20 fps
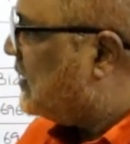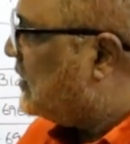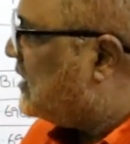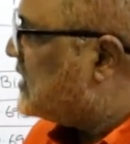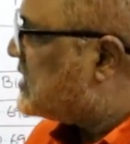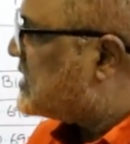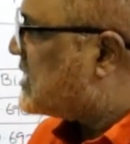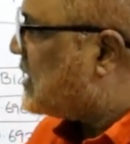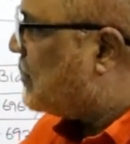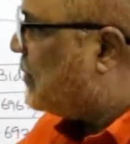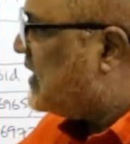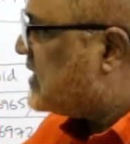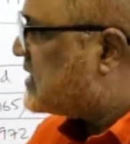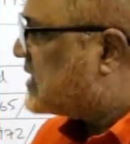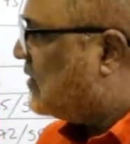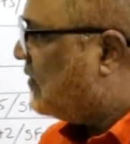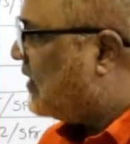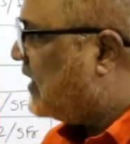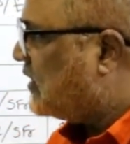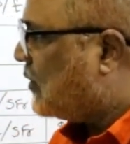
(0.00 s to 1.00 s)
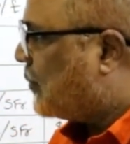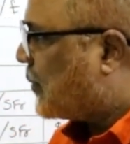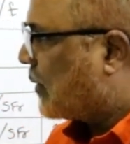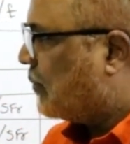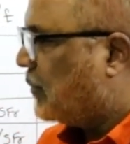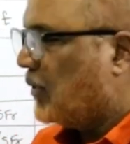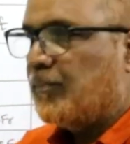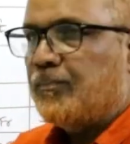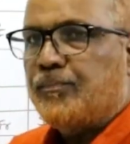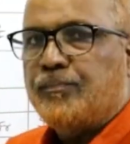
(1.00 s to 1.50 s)
this table is given in the
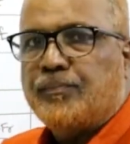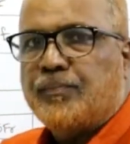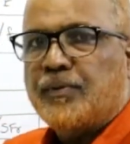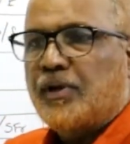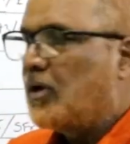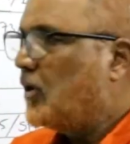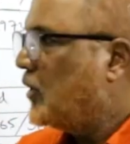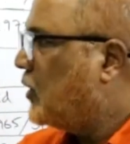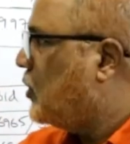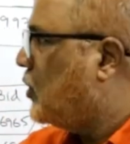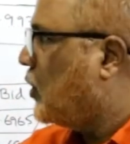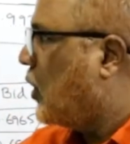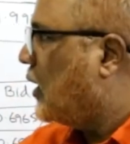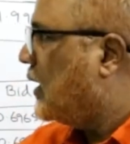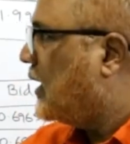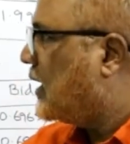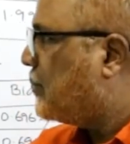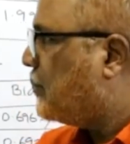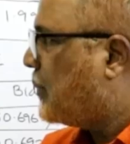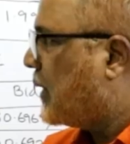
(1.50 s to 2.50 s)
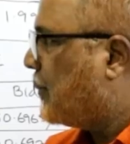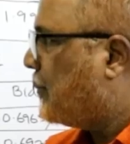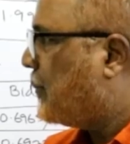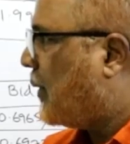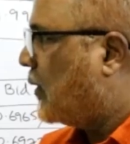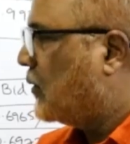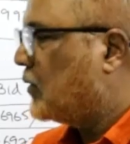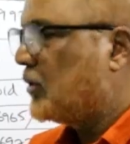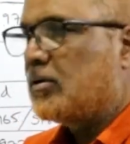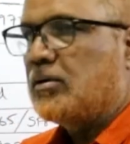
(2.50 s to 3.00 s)
problem. Dollar per
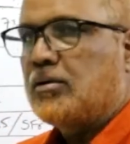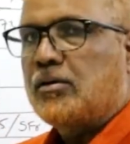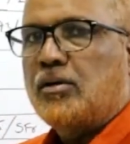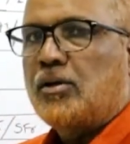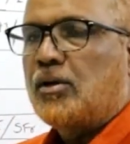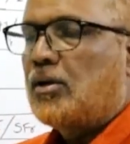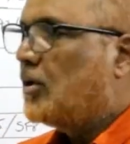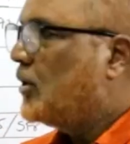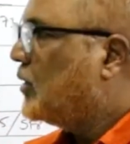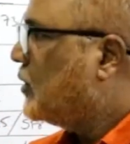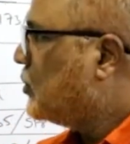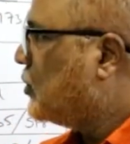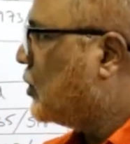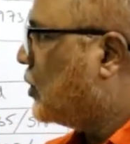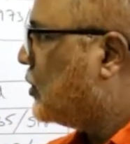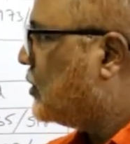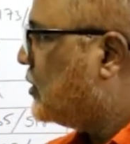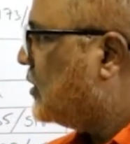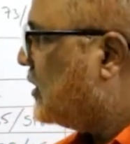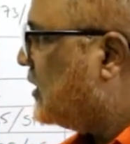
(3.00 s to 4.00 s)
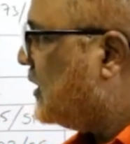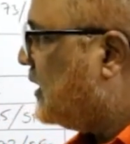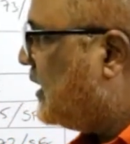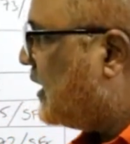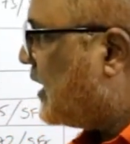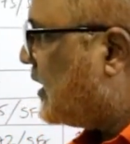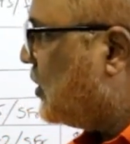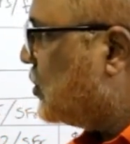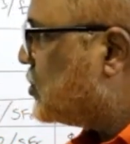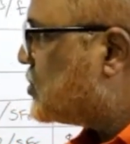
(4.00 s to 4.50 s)
pound. So
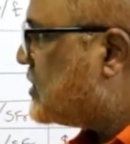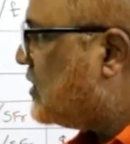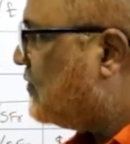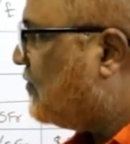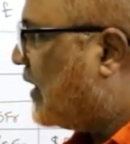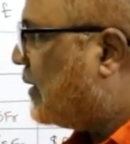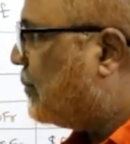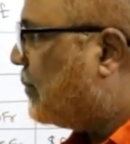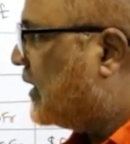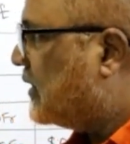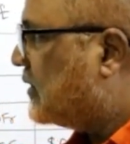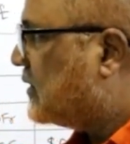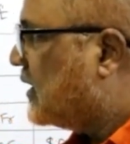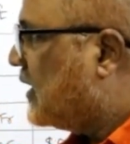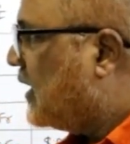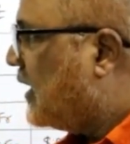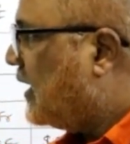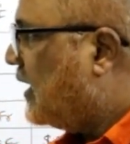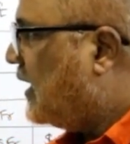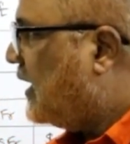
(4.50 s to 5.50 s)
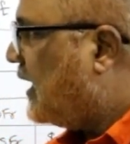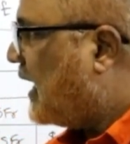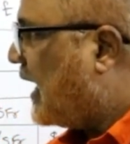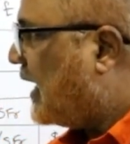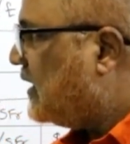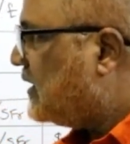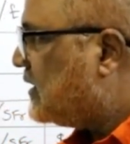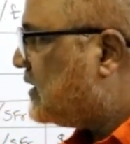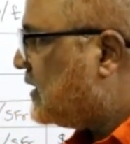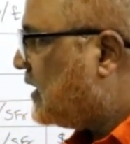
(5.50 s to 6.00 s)
here you see one month.
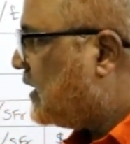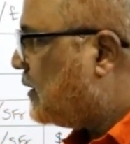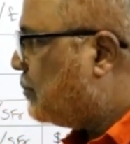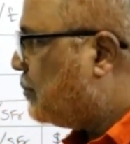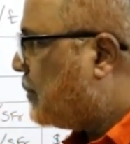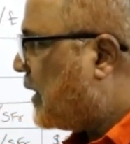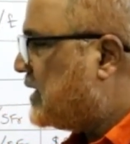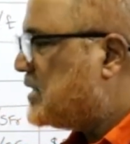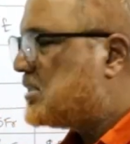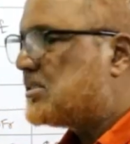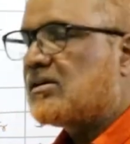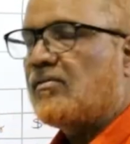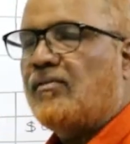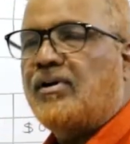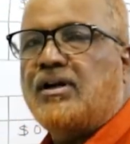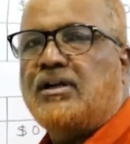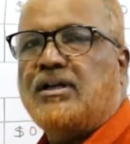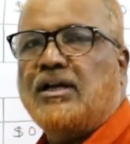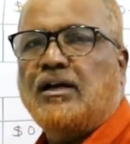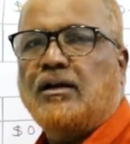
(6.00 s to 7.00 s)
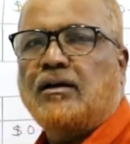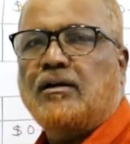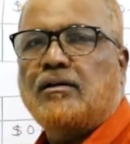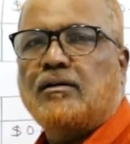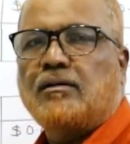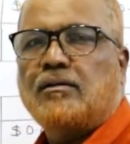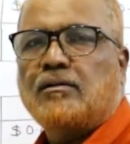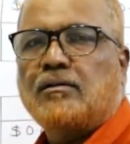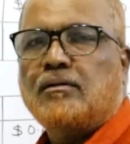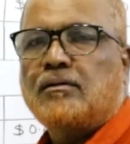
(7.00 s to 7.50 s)
19 by
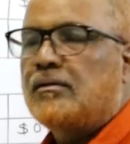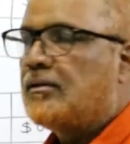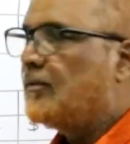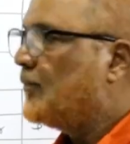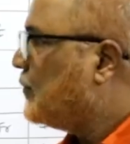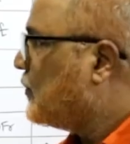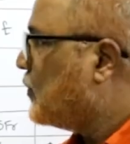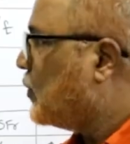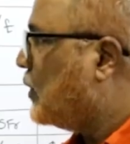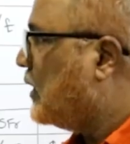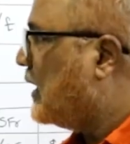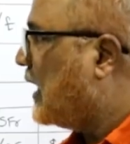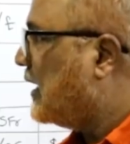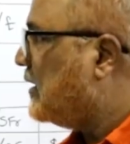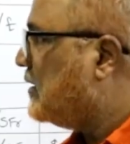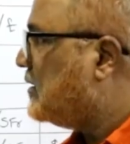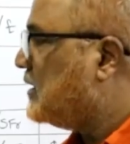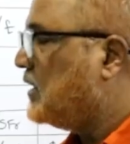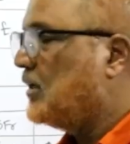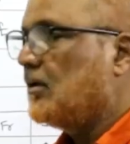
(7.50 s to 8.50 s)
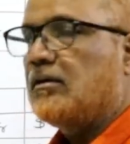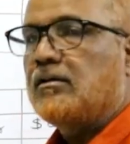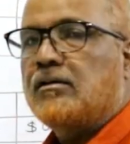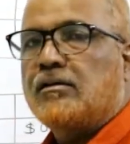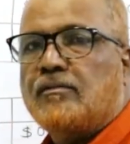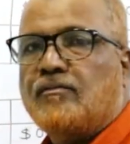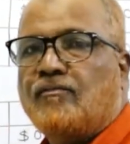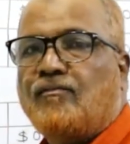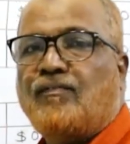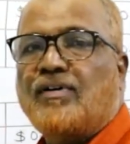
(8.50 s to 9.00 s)
17. So 19,
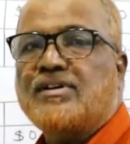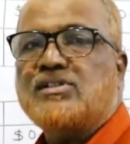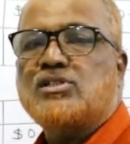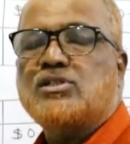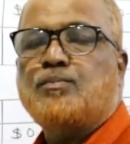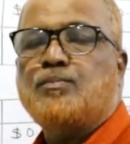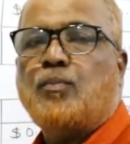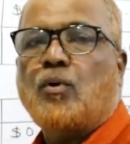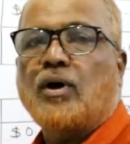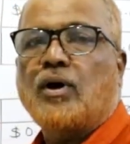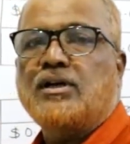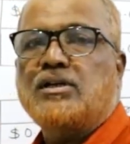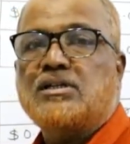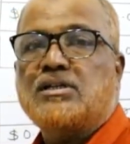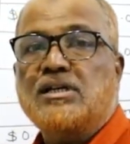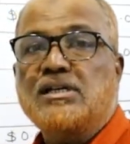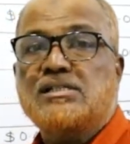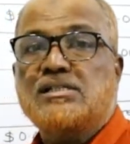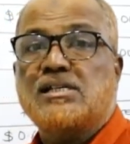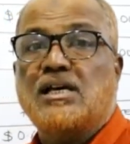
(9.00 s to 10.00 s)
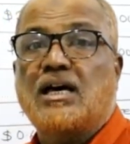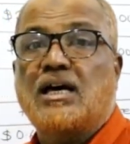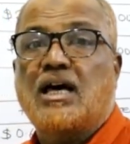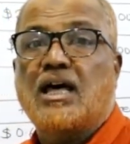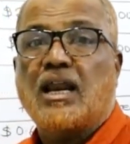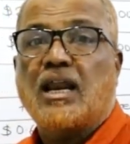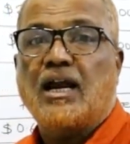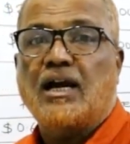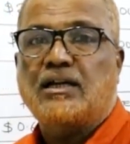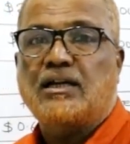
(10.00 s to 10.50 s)
first point is
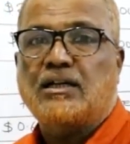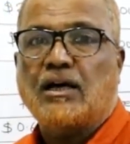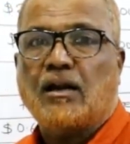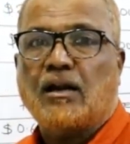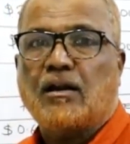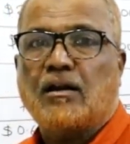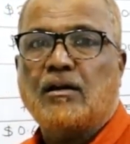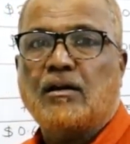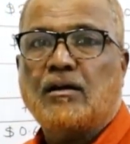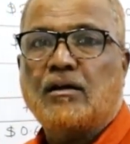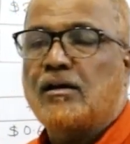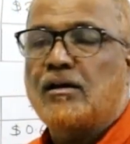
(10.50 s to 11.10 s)
greater.